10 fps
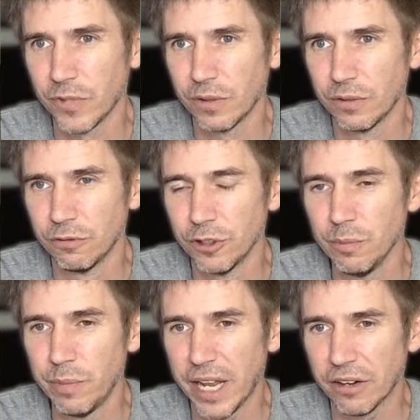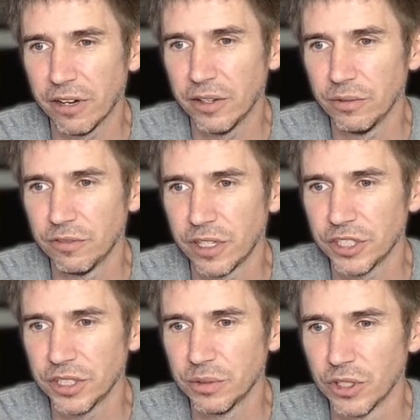room background
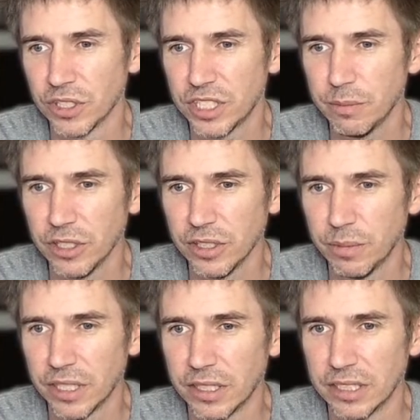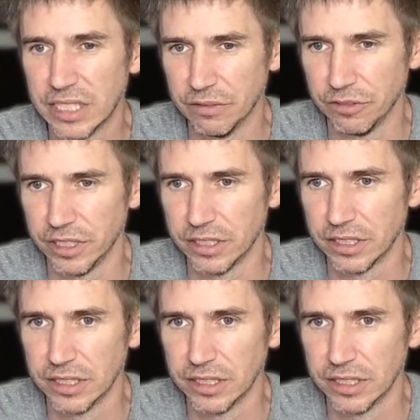functions were similar but different.